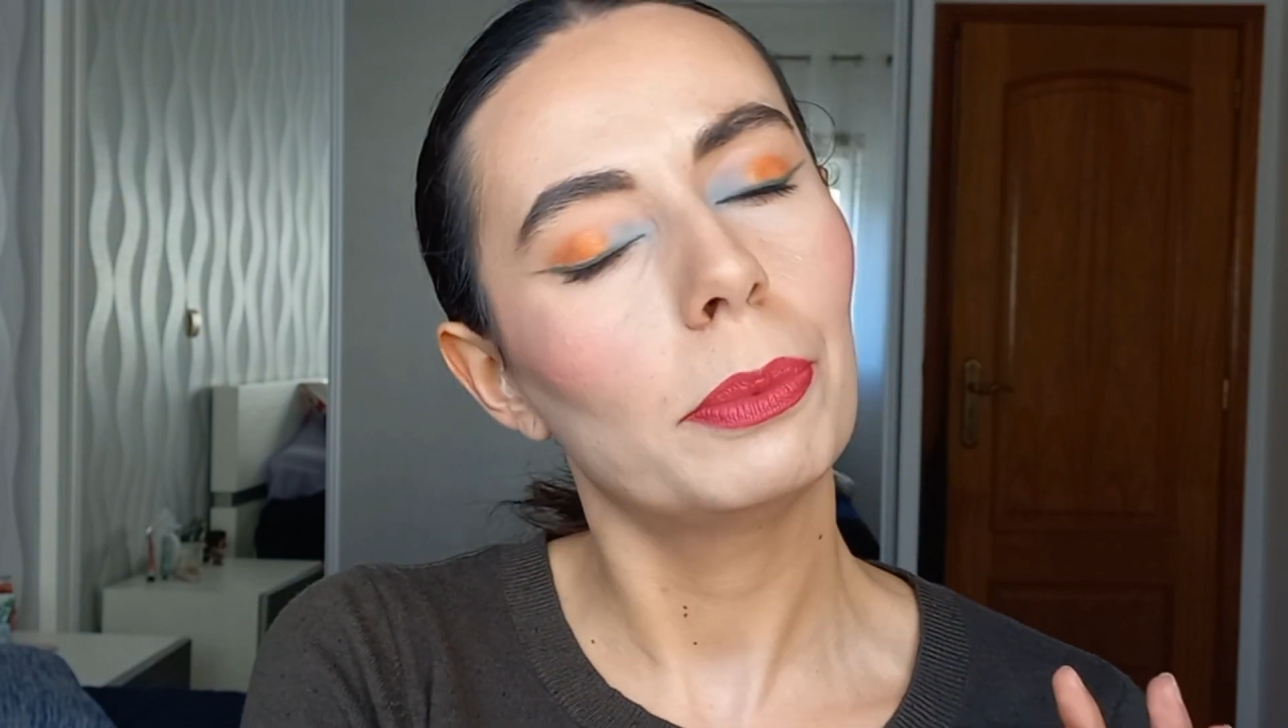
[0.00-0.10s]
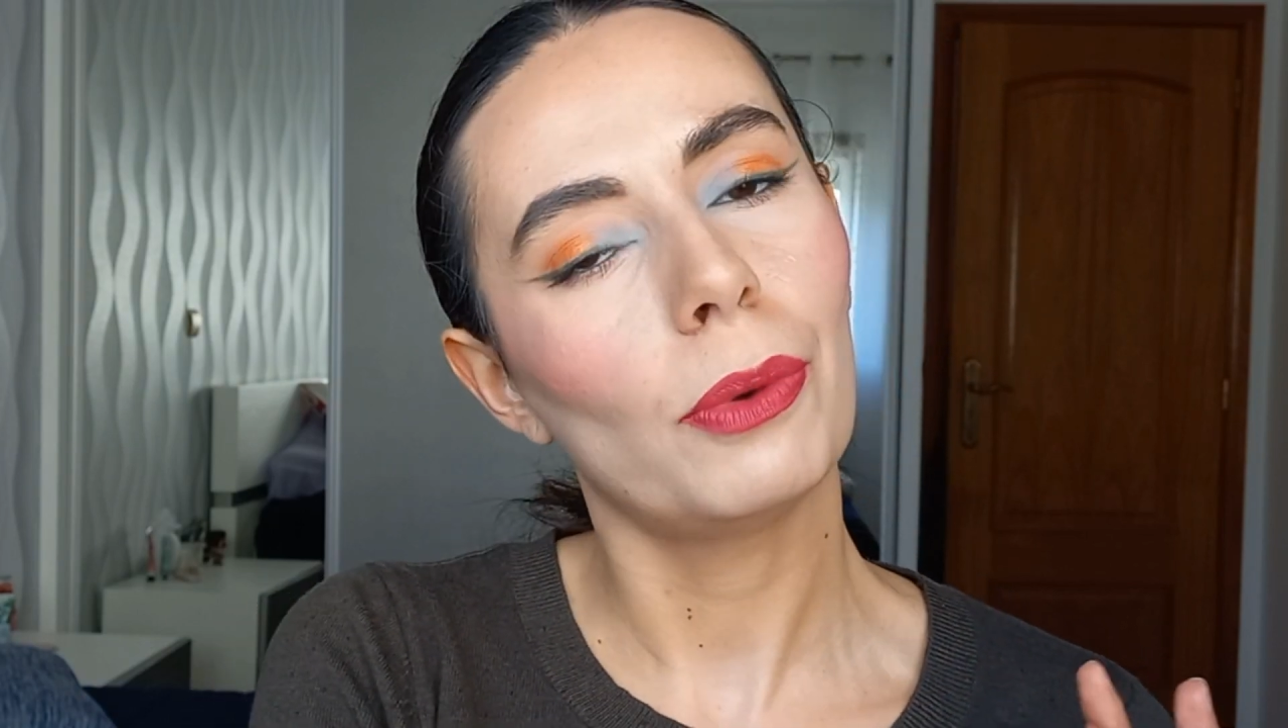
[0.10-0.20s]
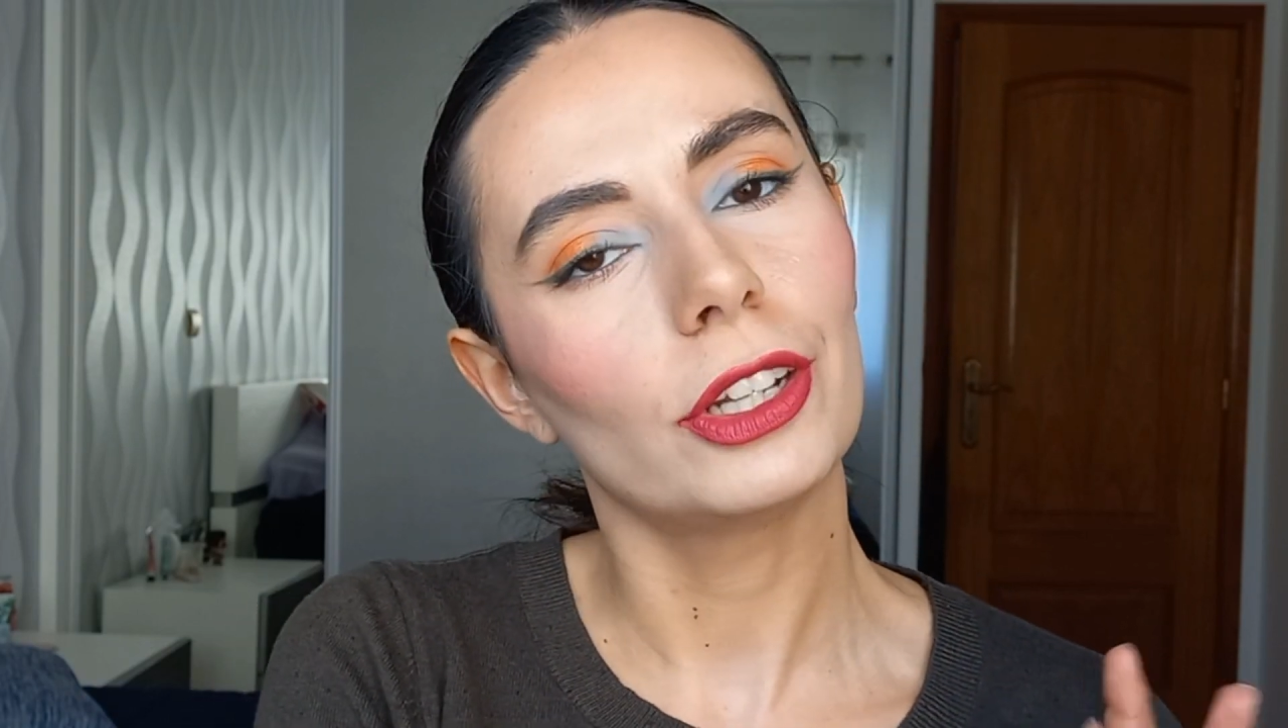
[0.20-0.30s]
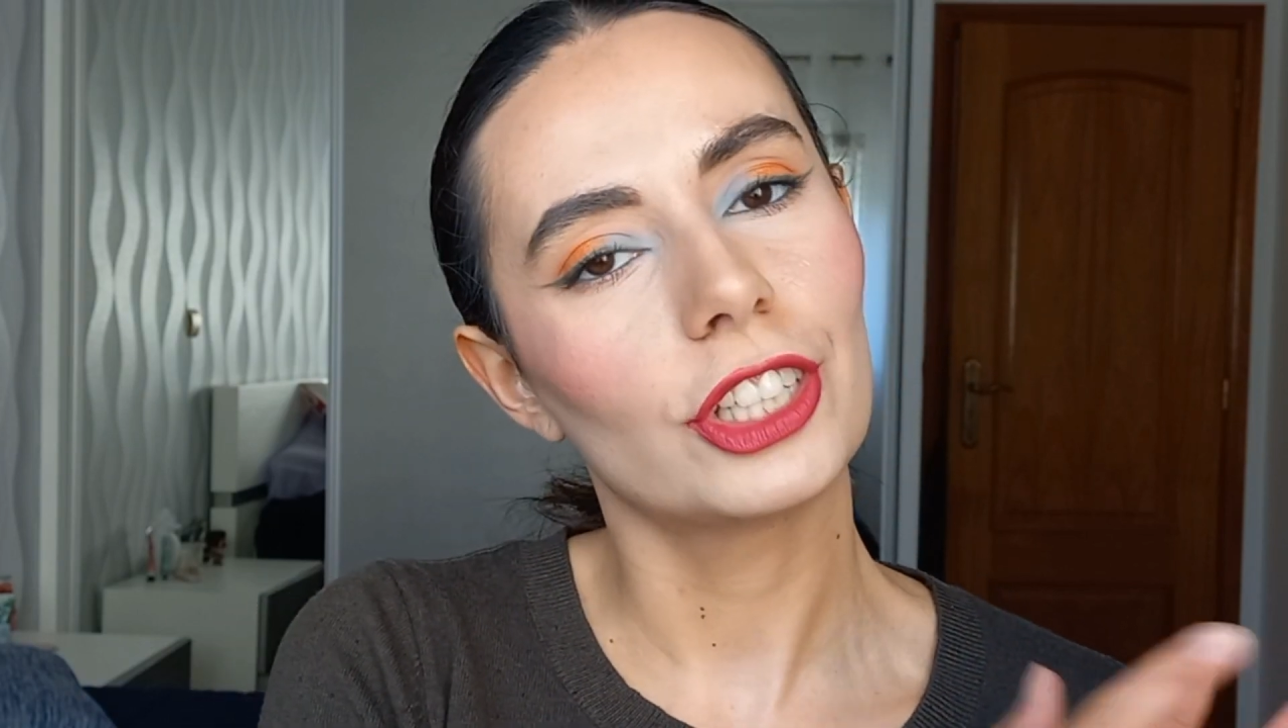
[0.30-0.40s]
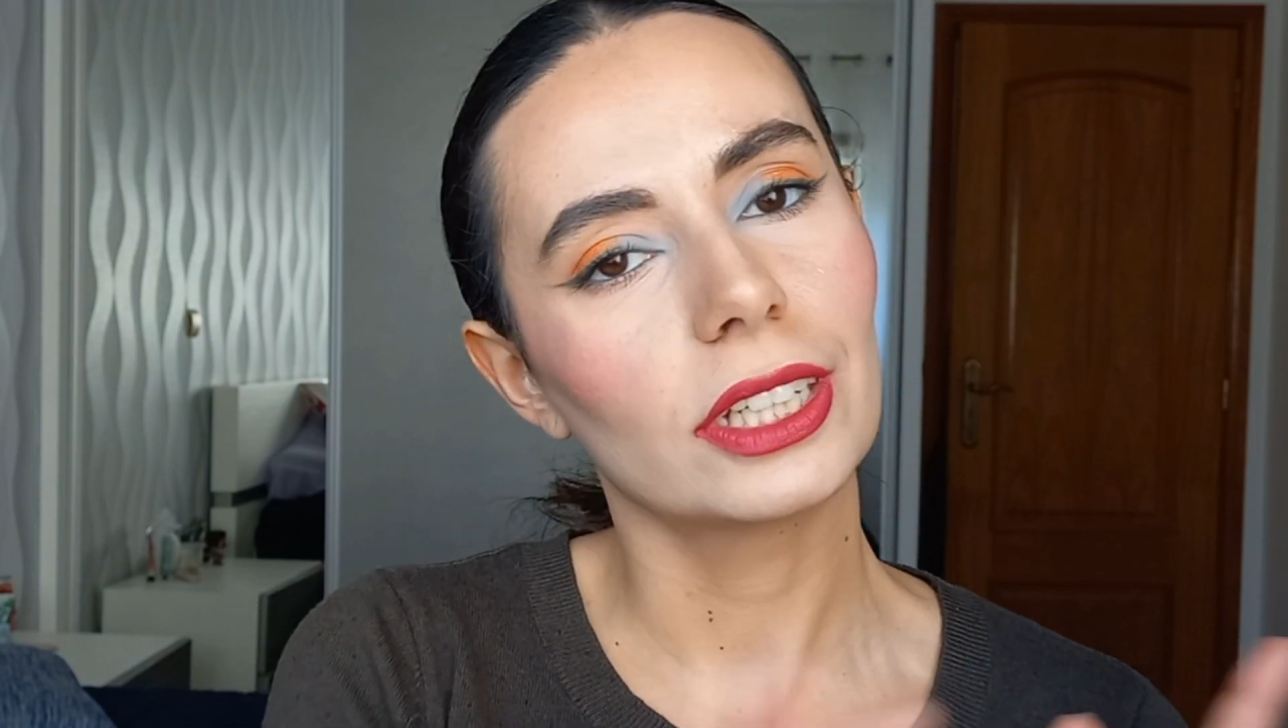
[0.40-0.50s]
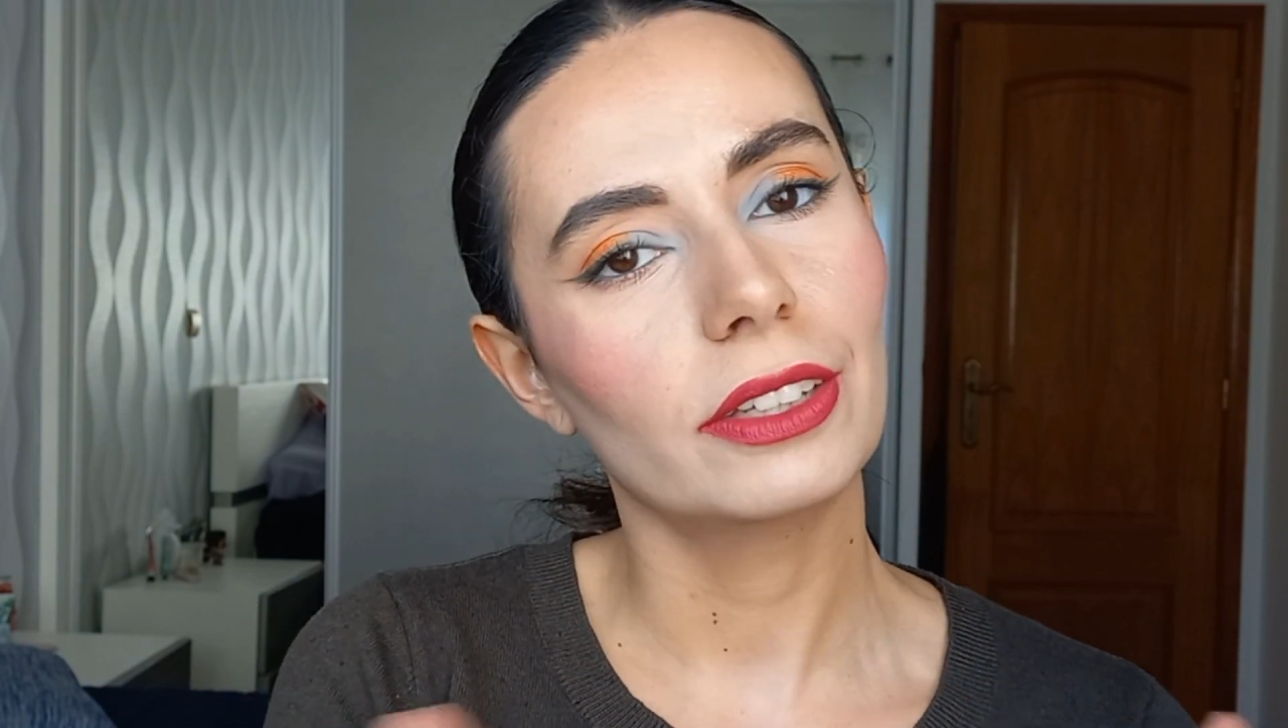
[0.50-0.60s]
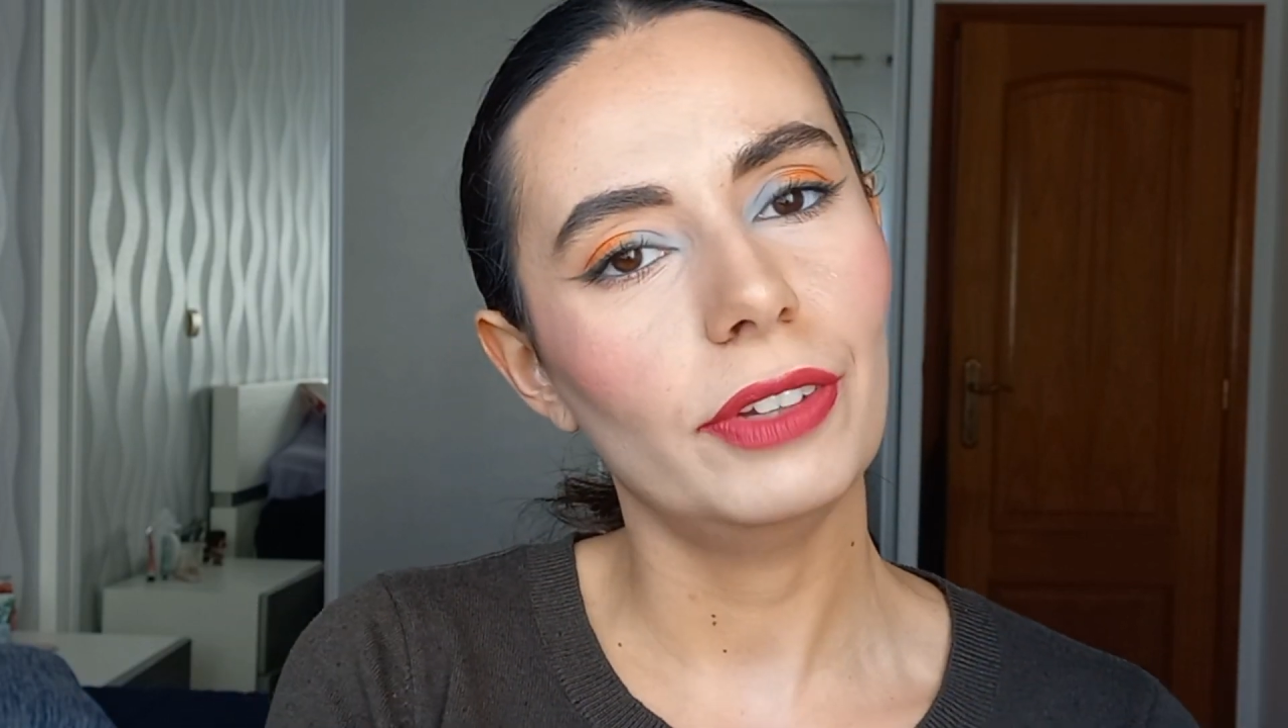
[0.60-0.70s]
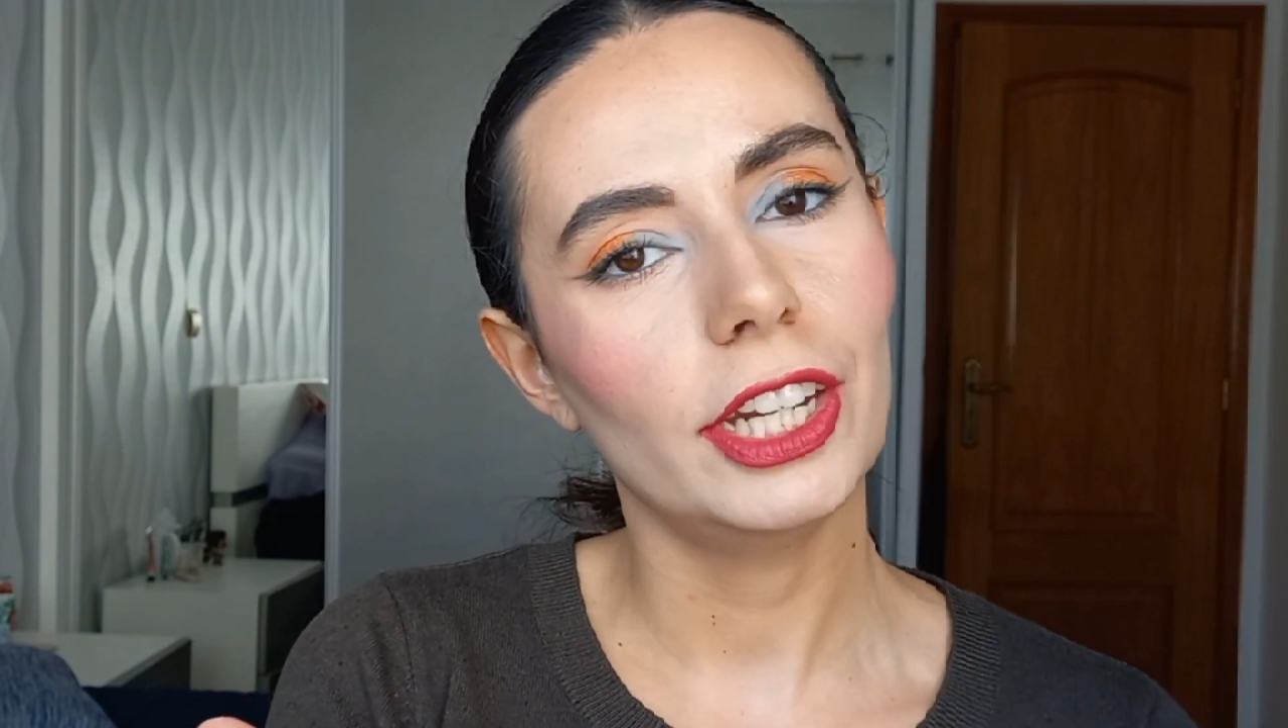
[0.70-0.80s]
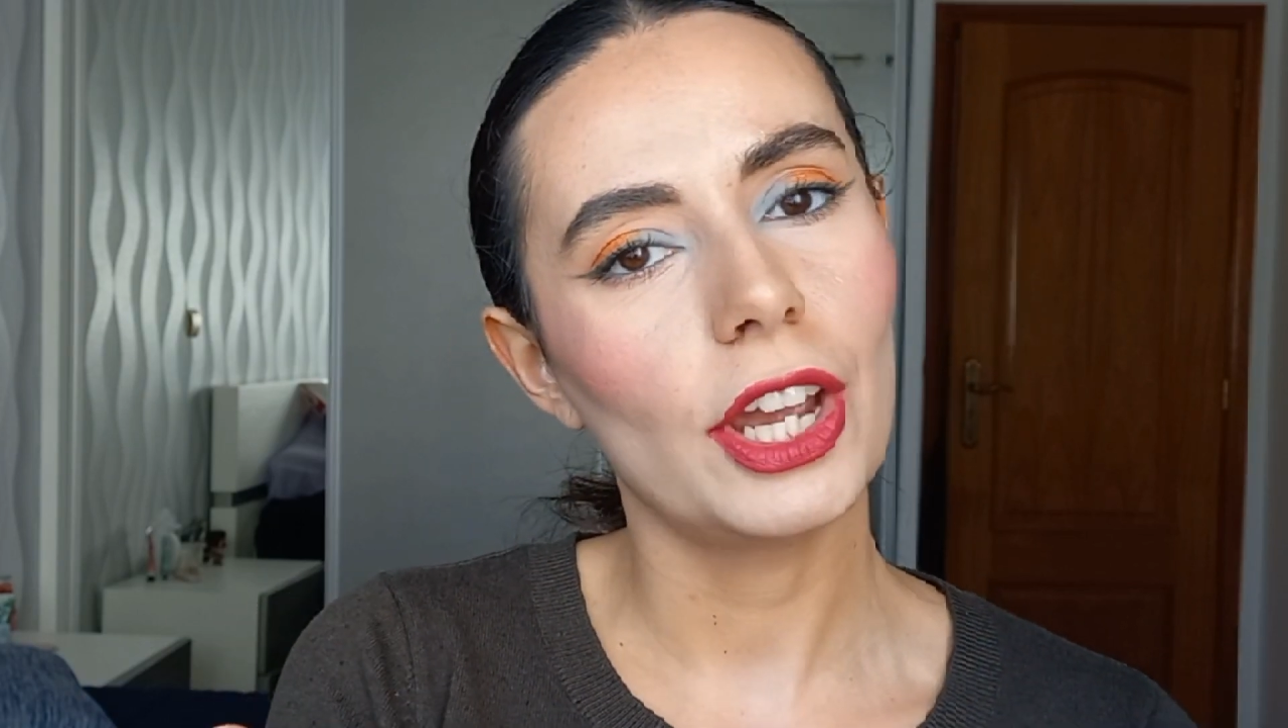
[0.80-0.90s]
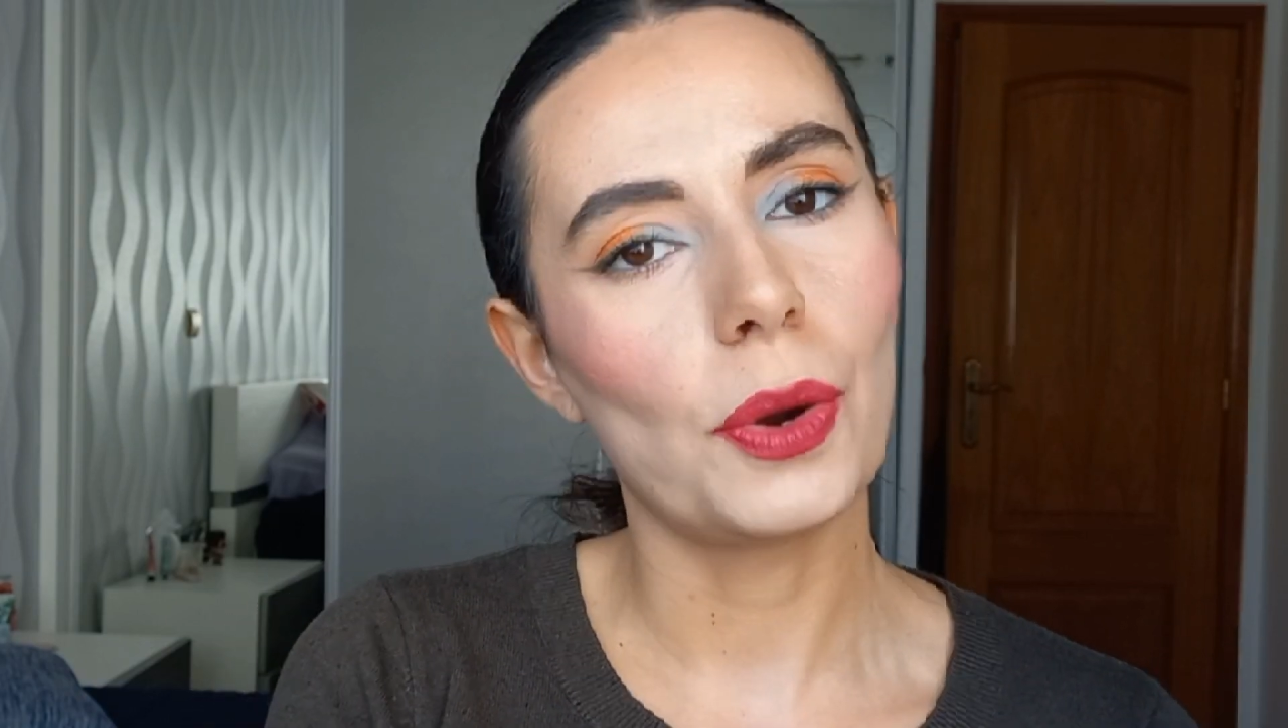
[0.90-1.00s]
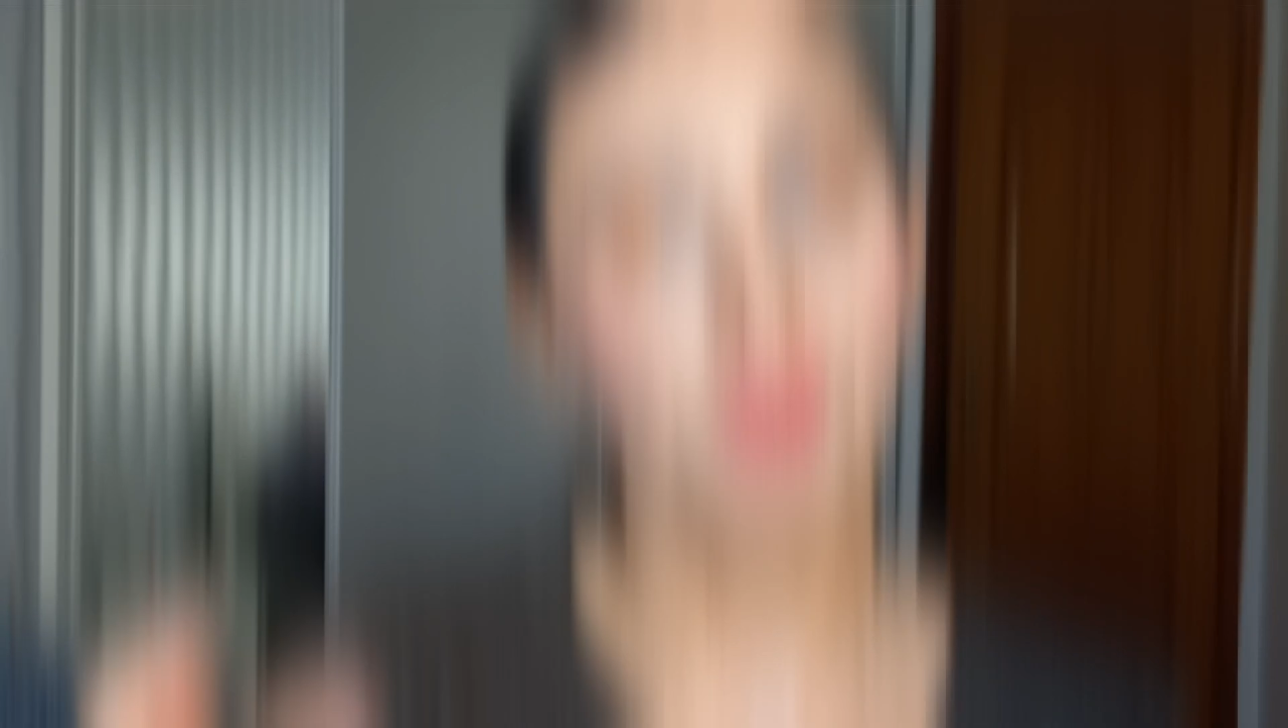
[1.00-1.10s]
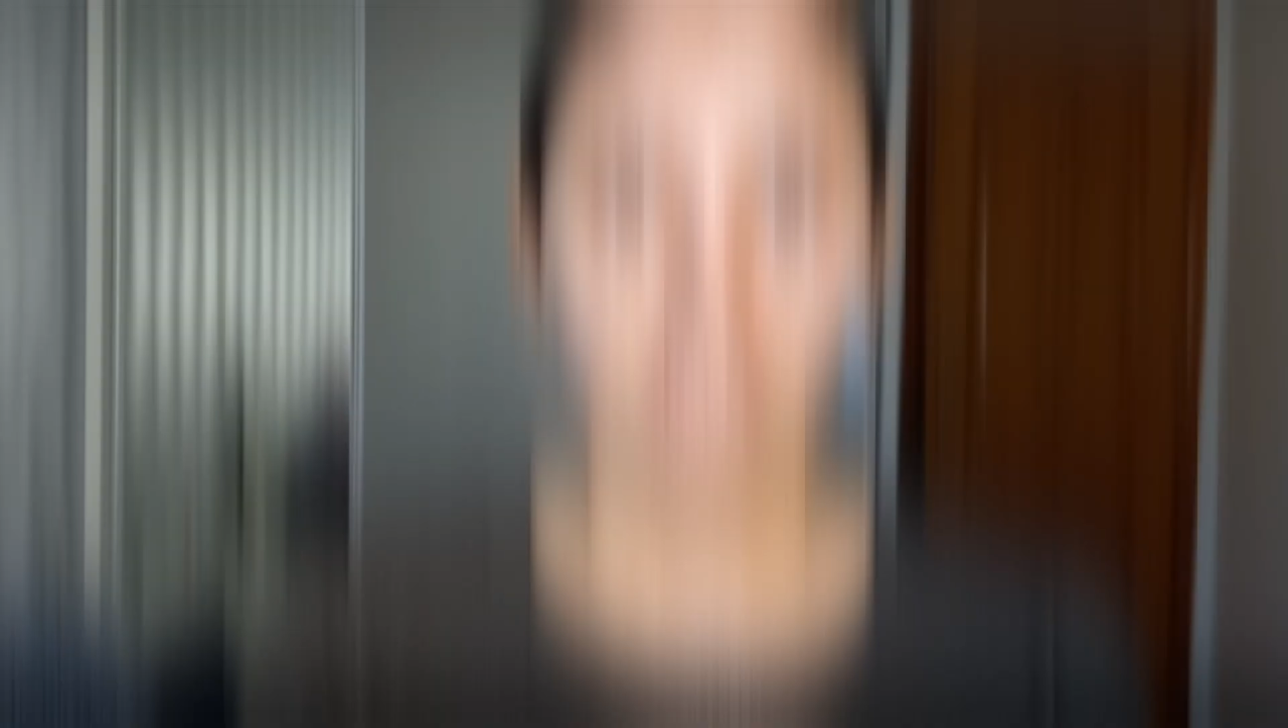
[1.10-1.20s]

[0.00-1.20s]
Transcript: watching the video.